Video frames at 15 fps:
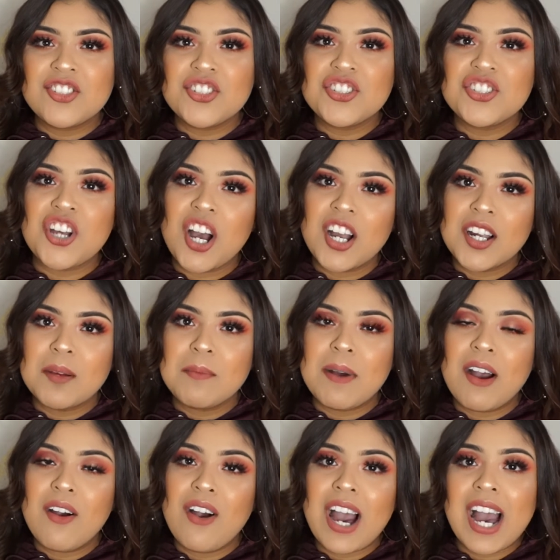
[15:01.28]
just talk
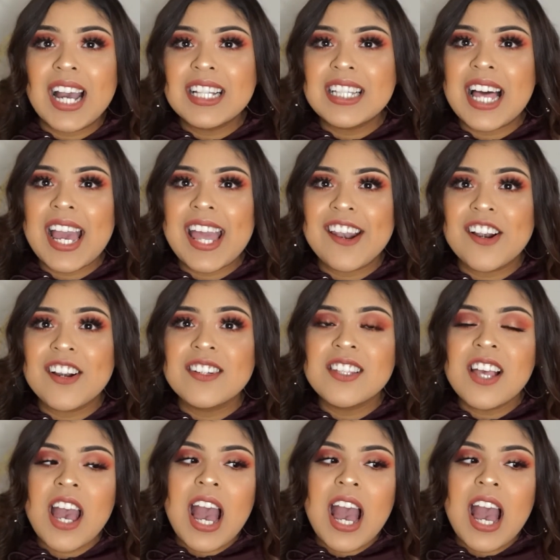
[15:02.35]
about highlighters.